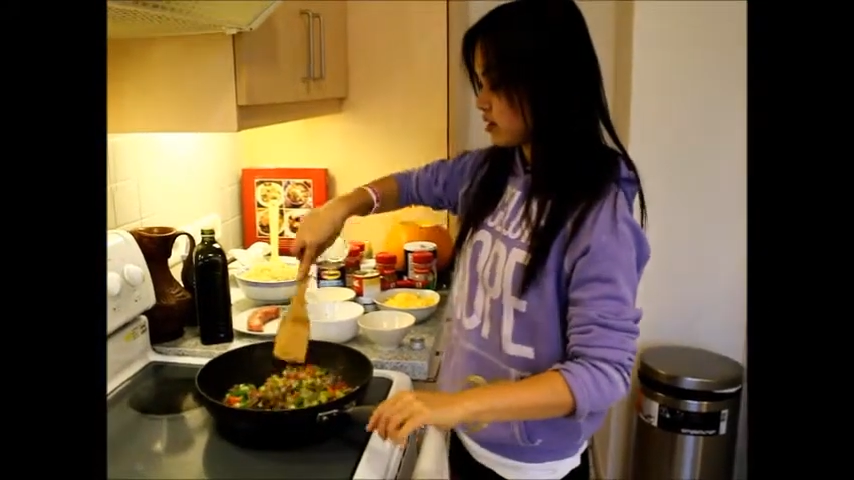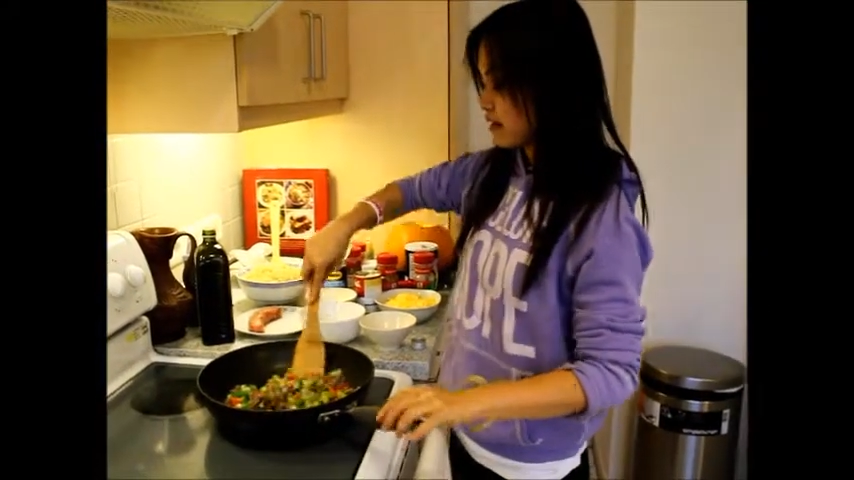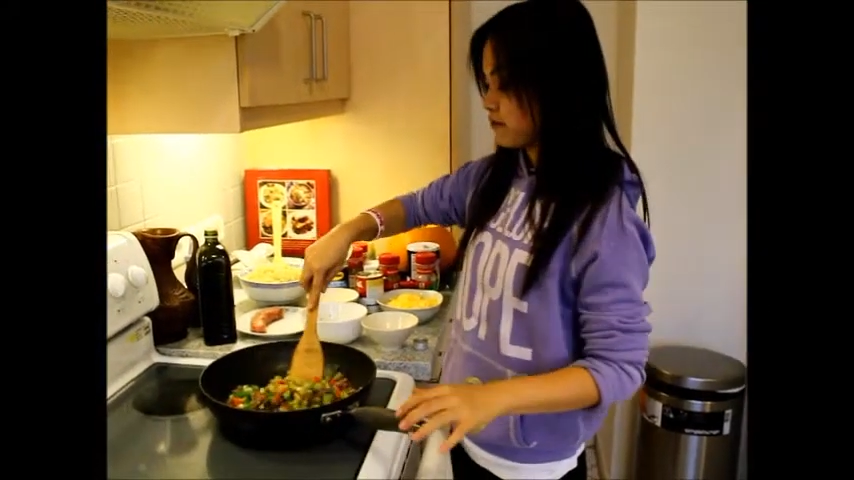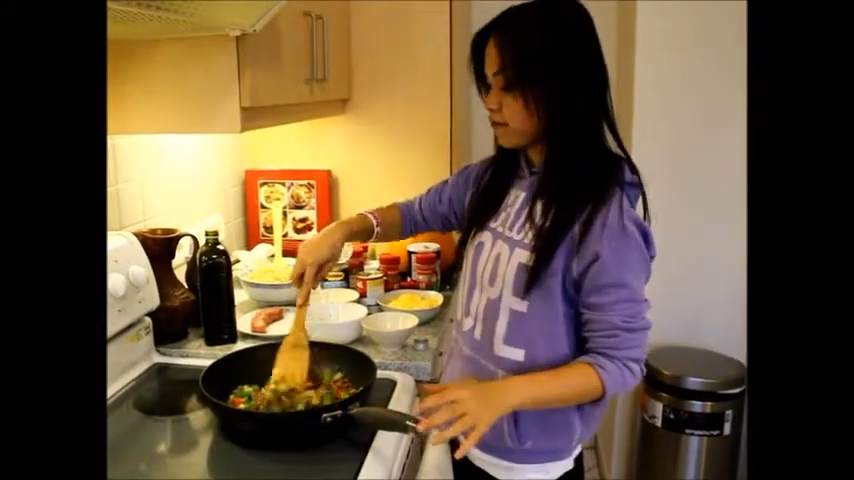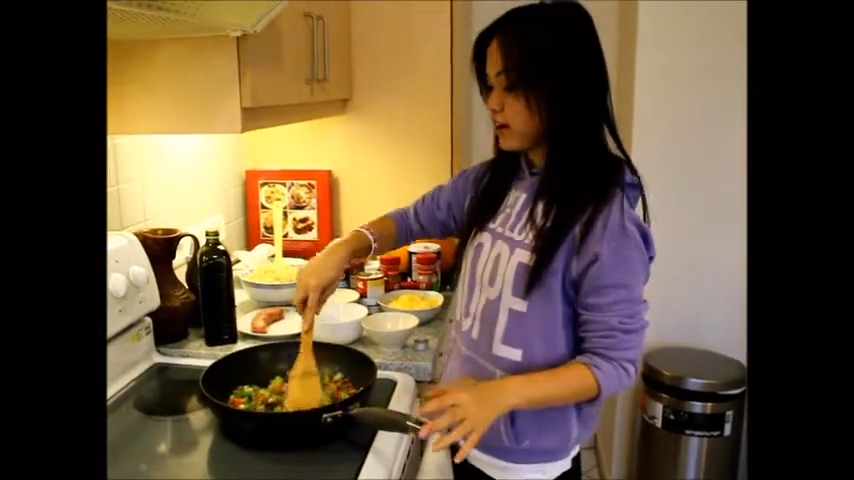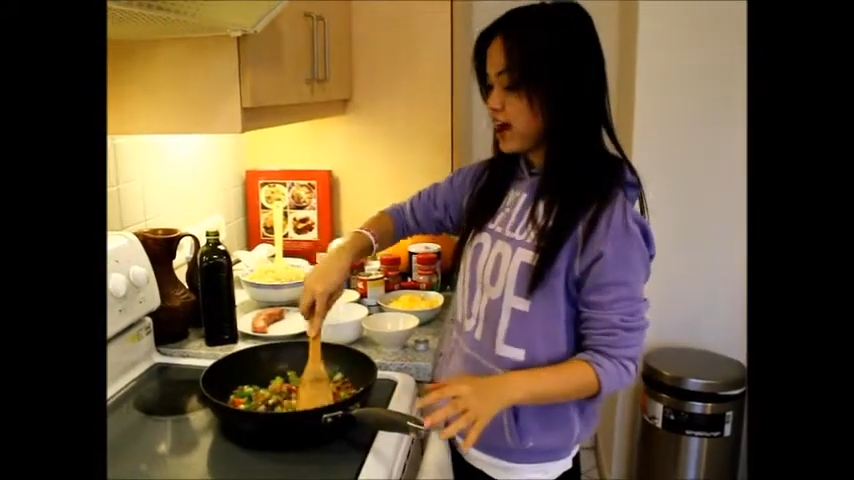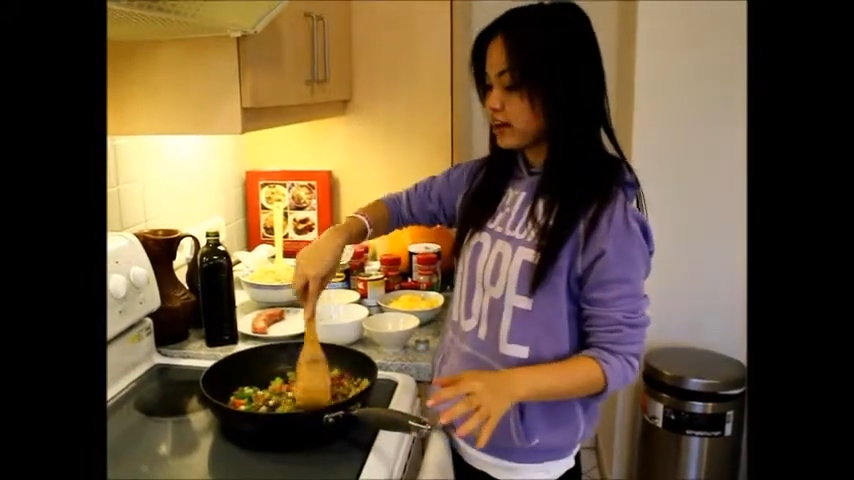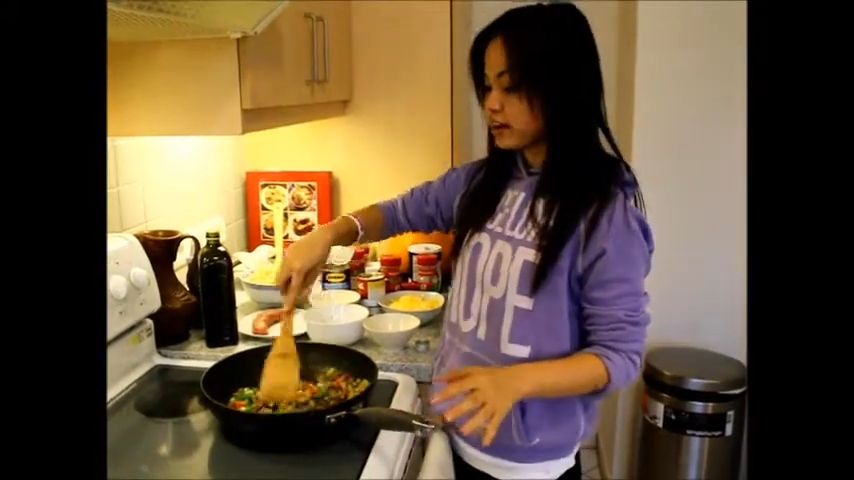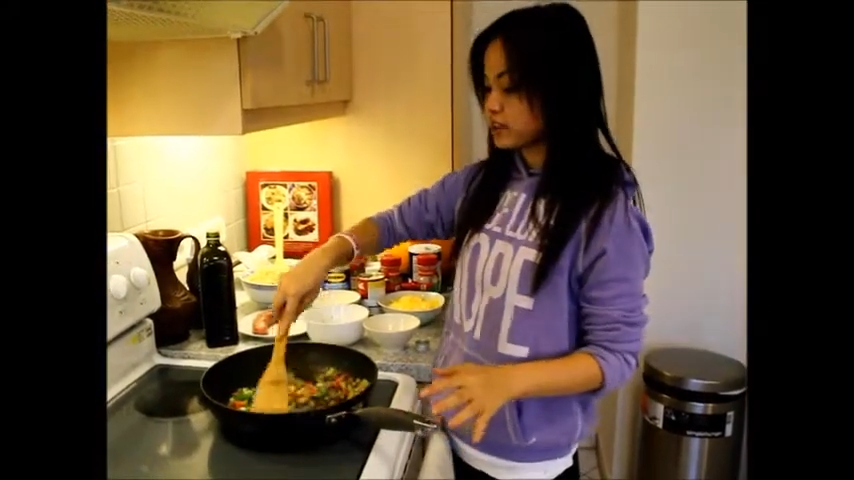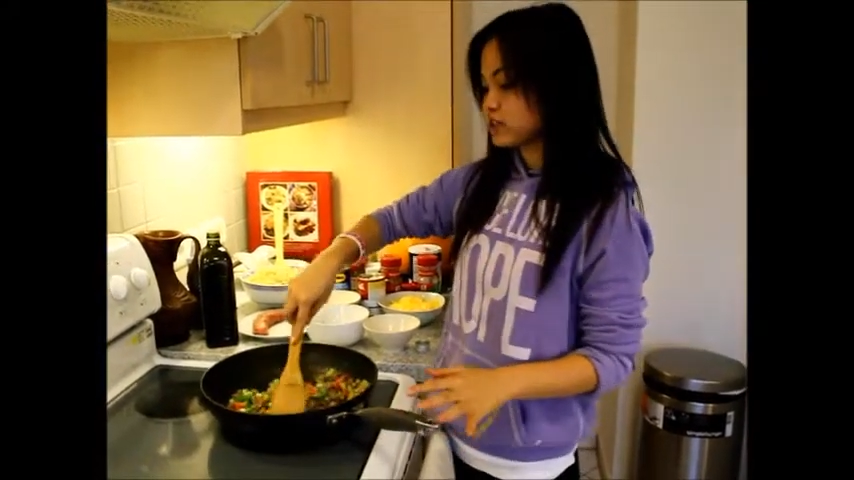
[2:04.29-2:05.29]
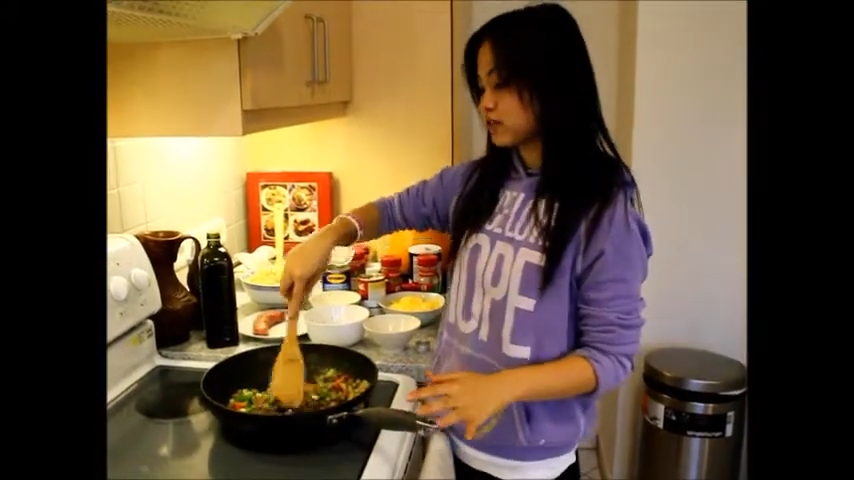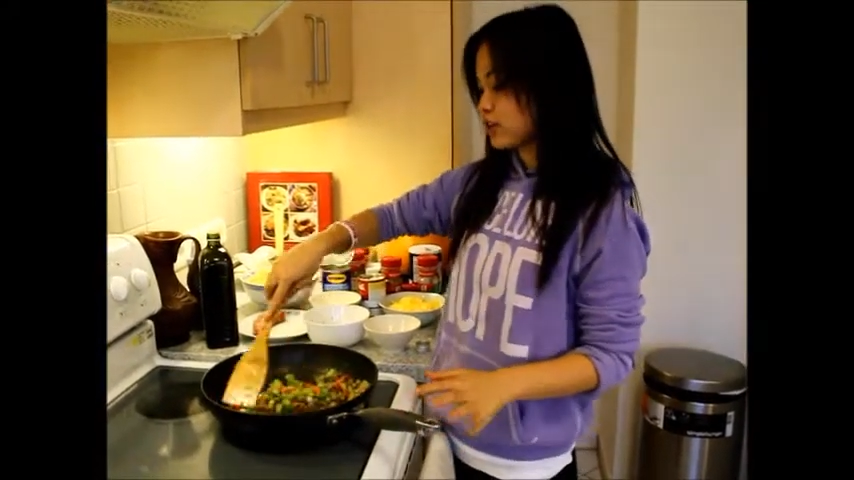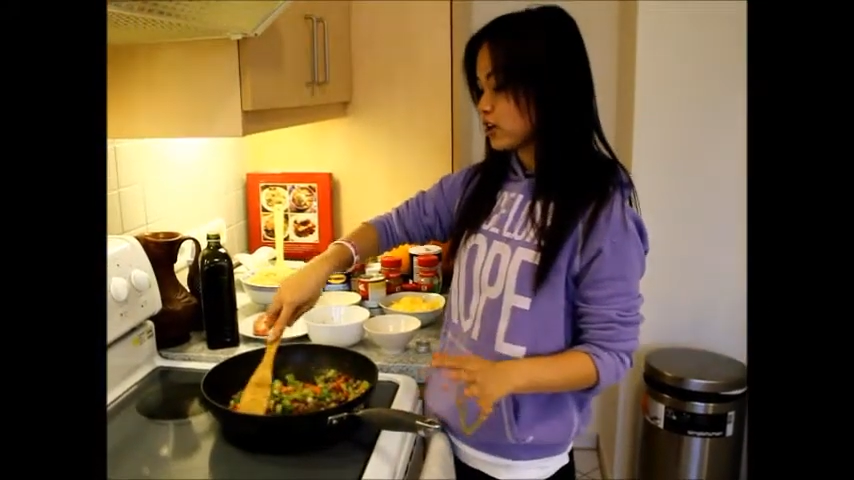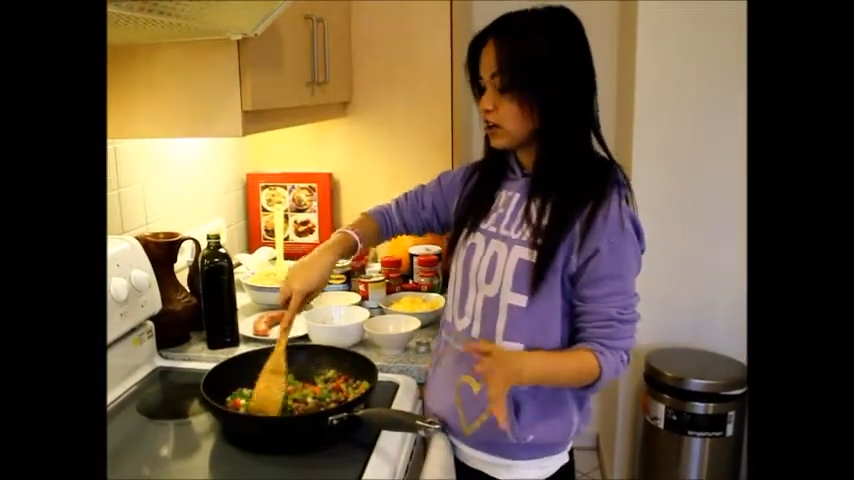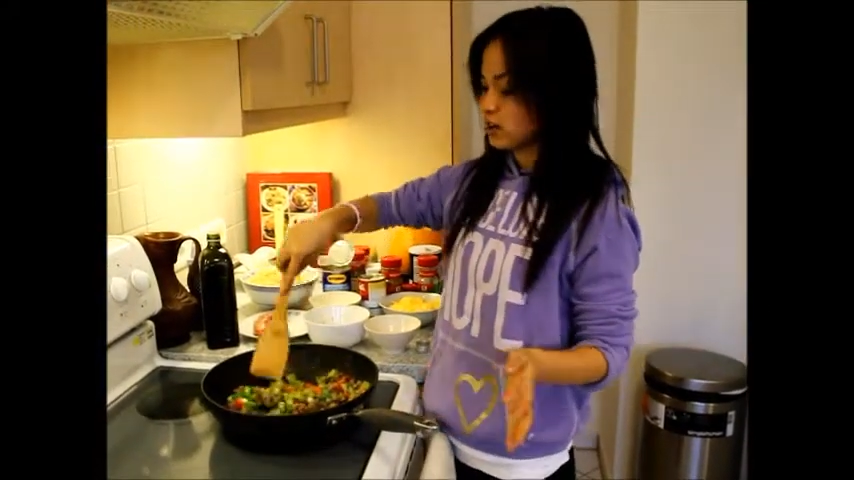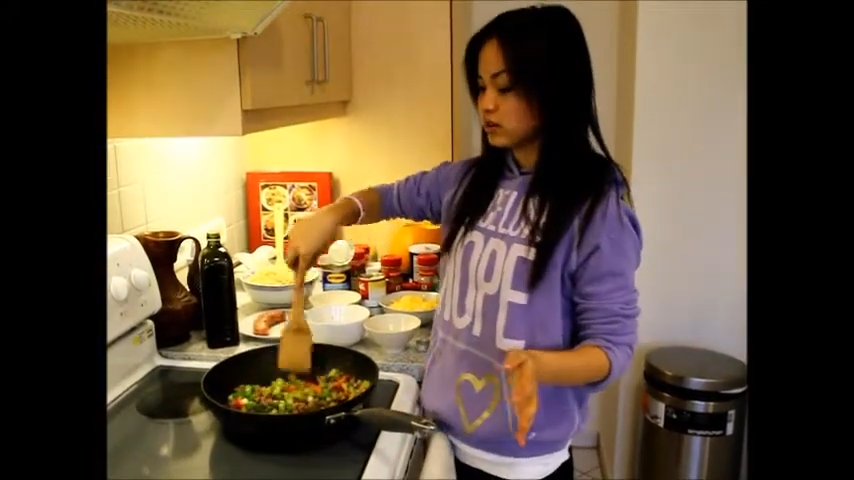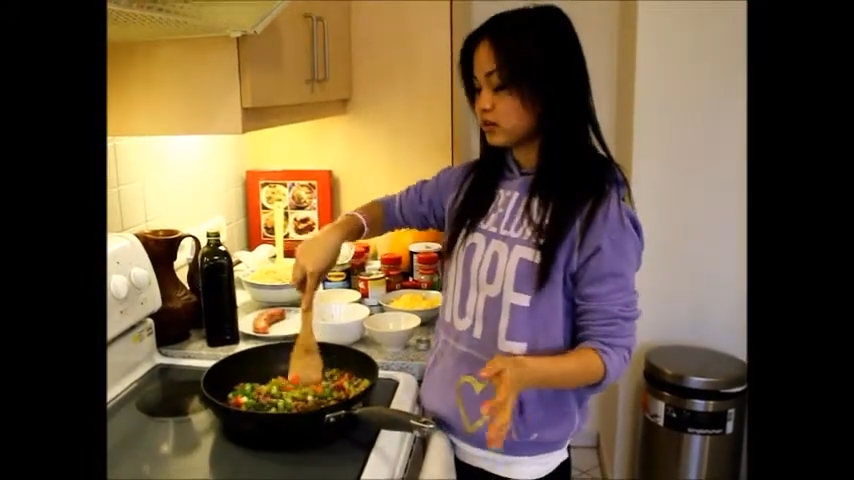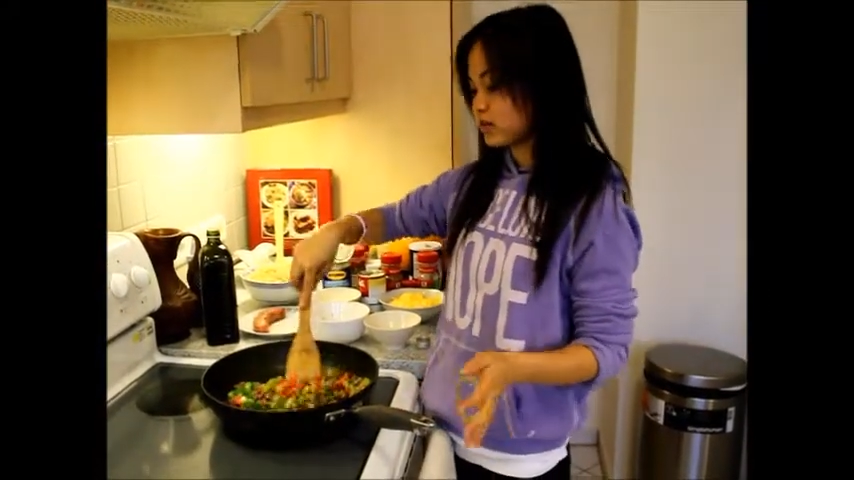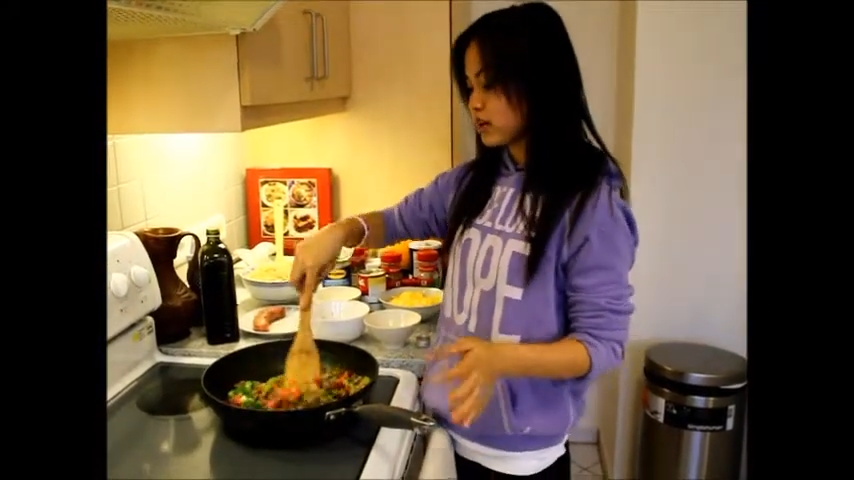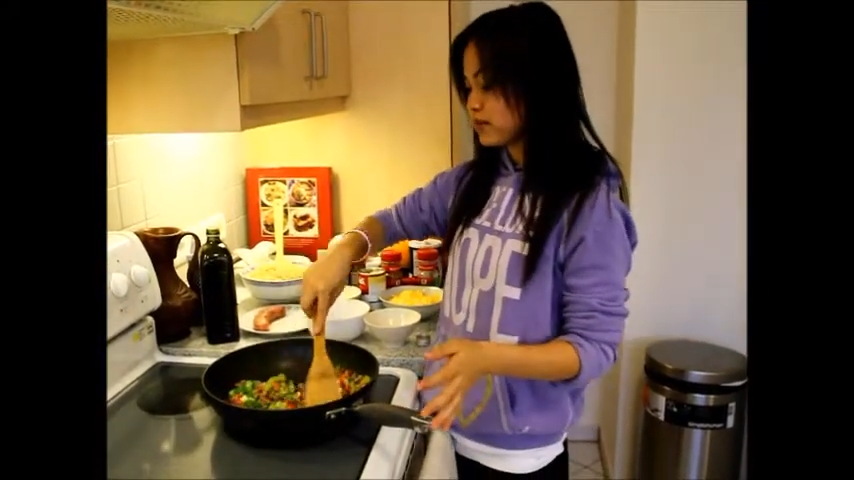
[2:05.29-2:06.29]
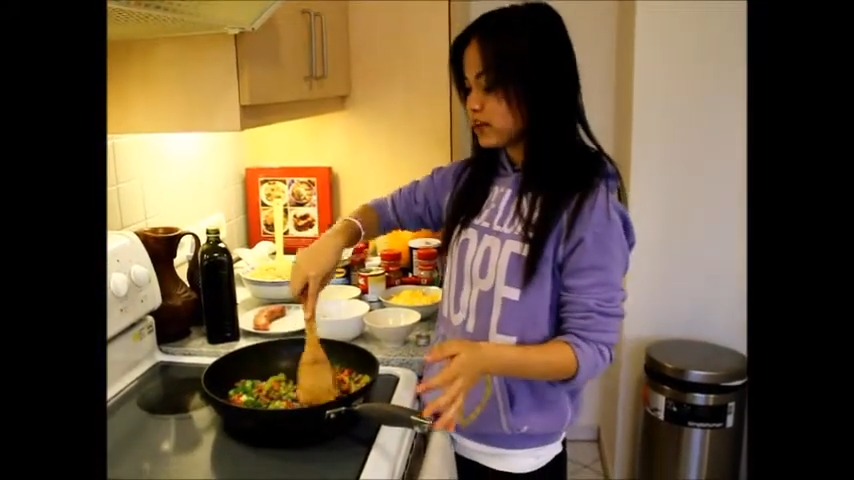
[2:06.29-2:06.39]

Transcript: And fry this for a